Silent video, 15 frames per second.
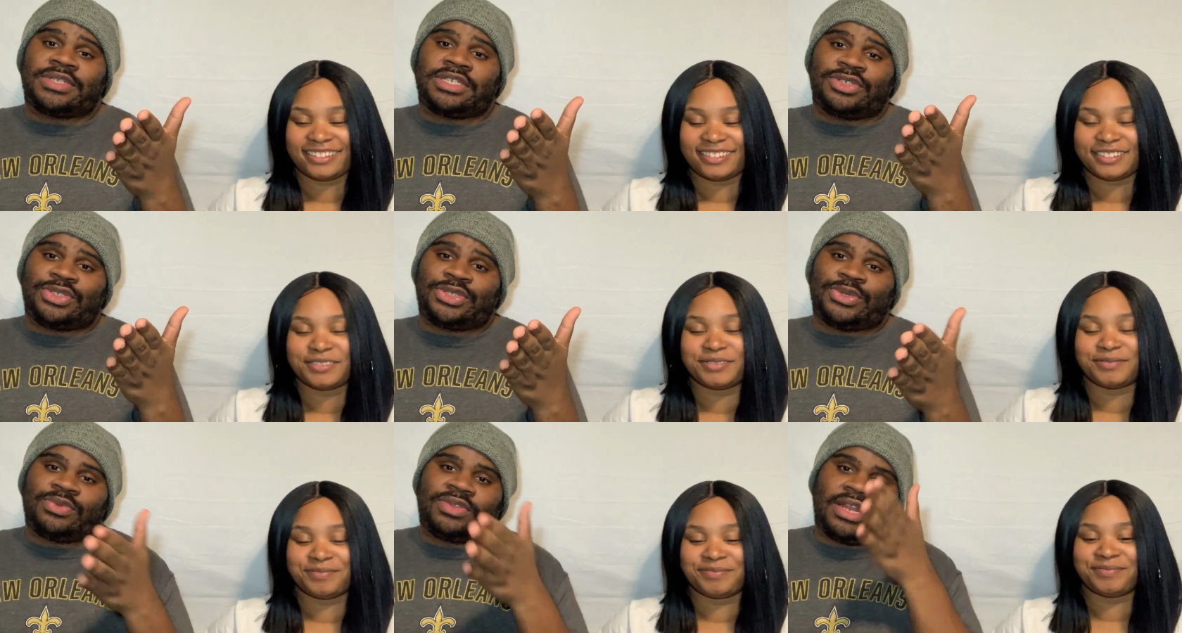
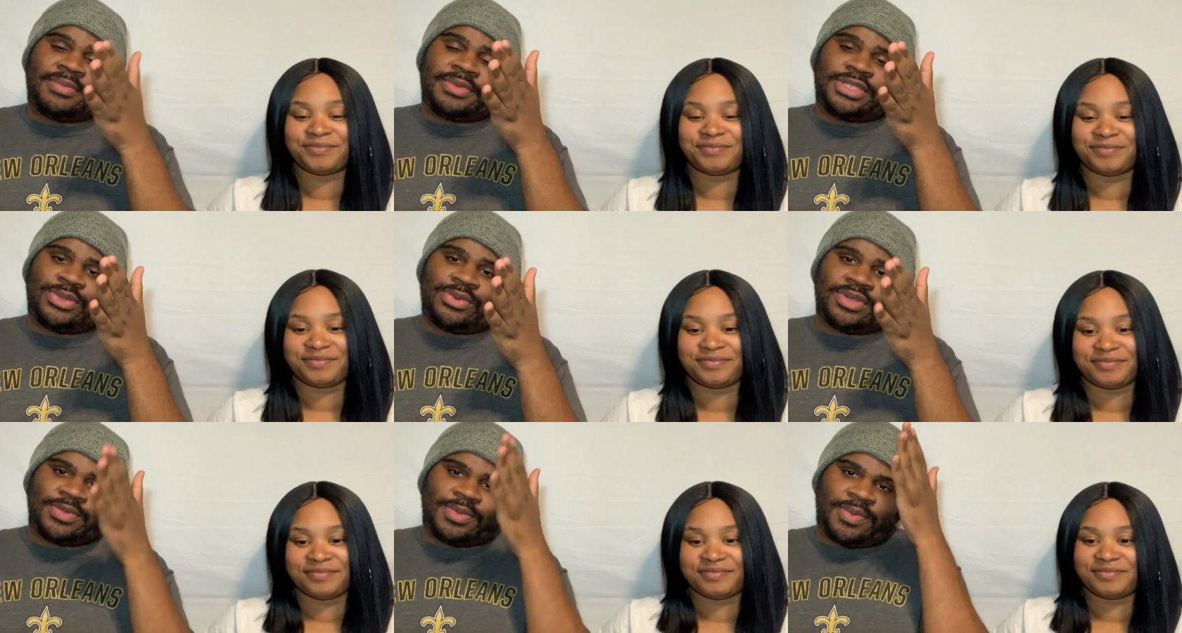Speaker 1: Potential two, the number
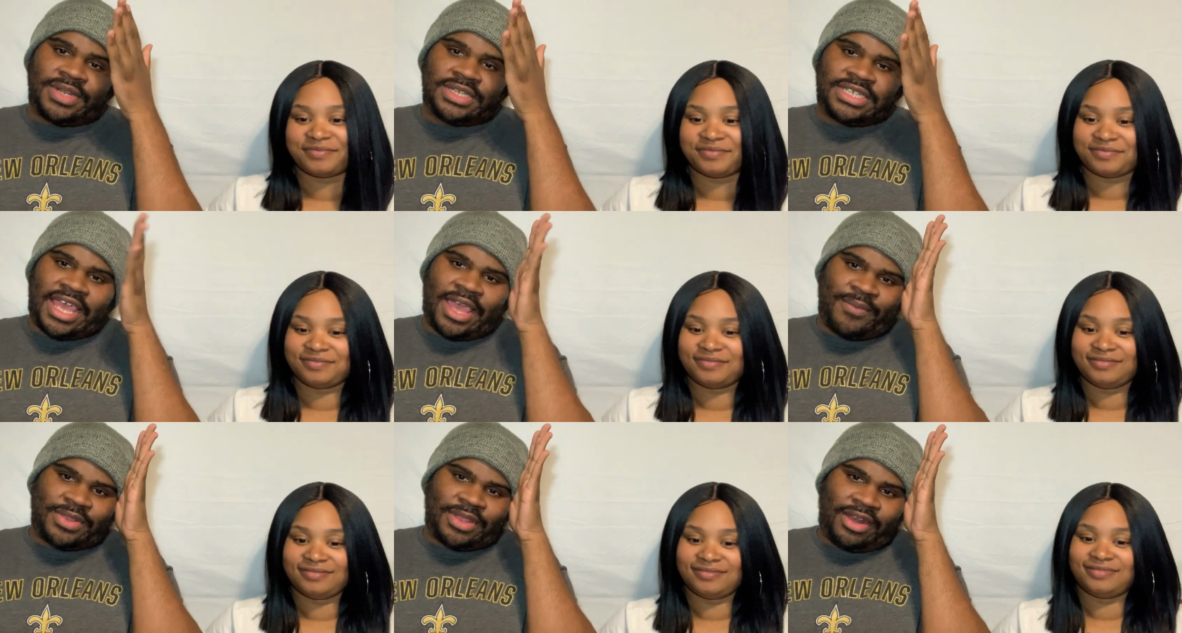two, because we want
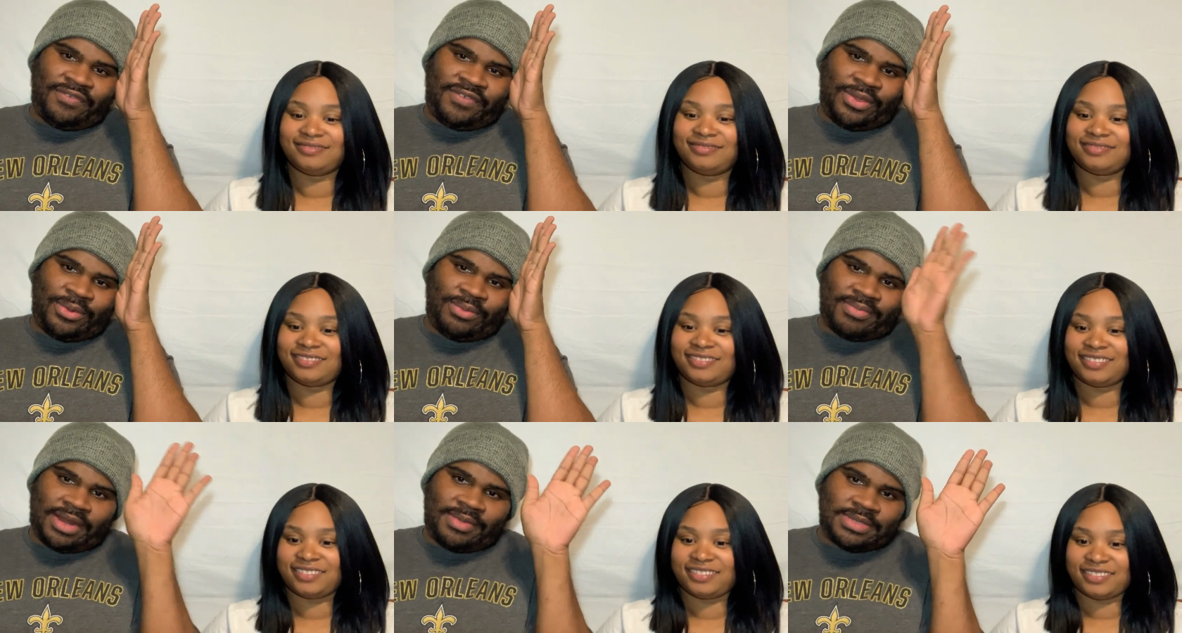to chat with all of
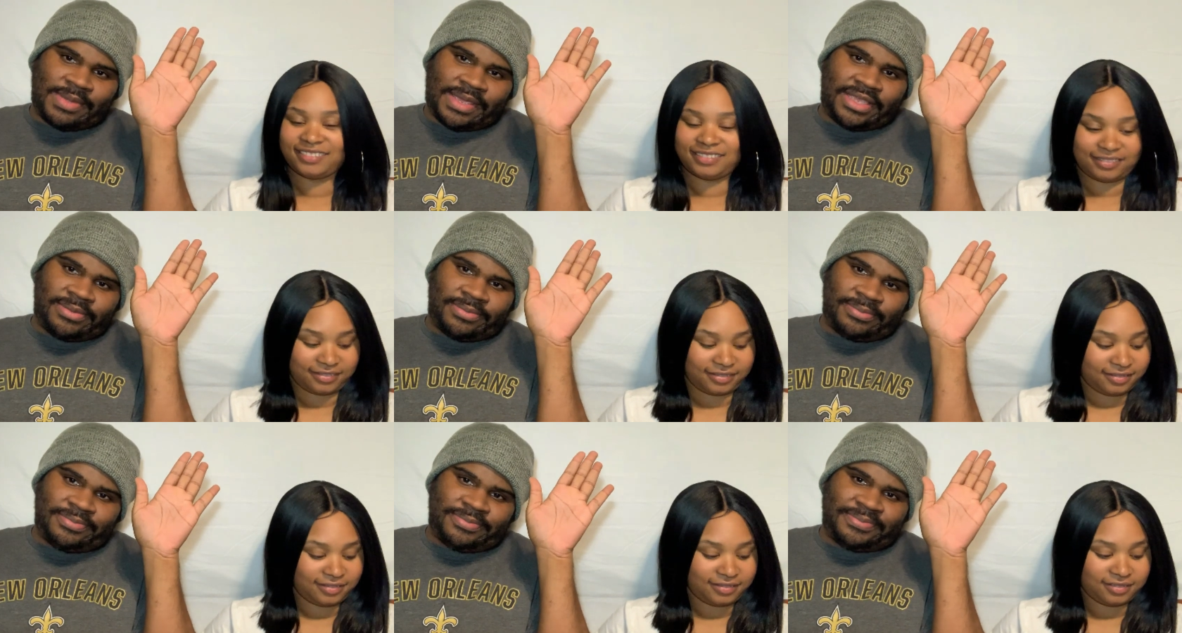you. My name is Mike.
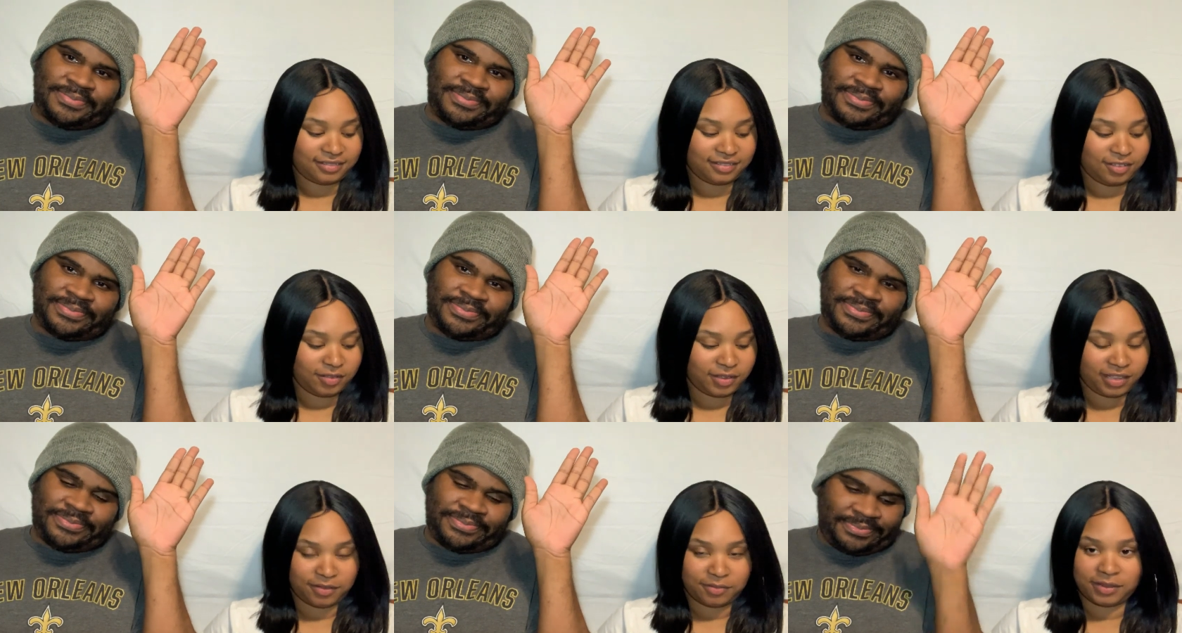
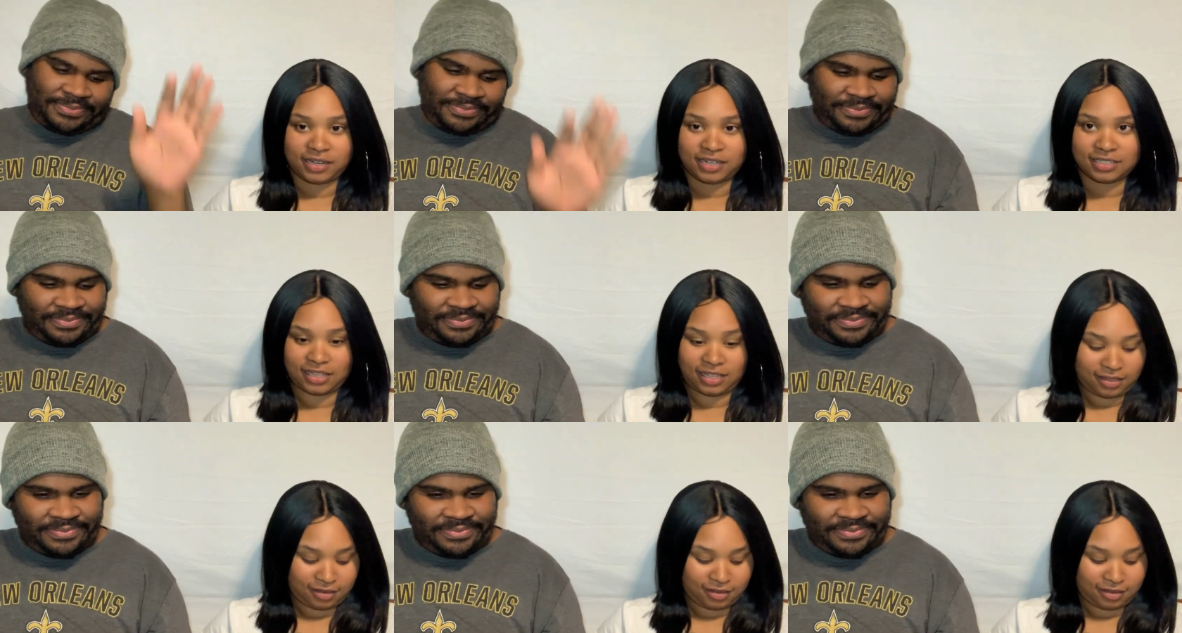Okay, we have to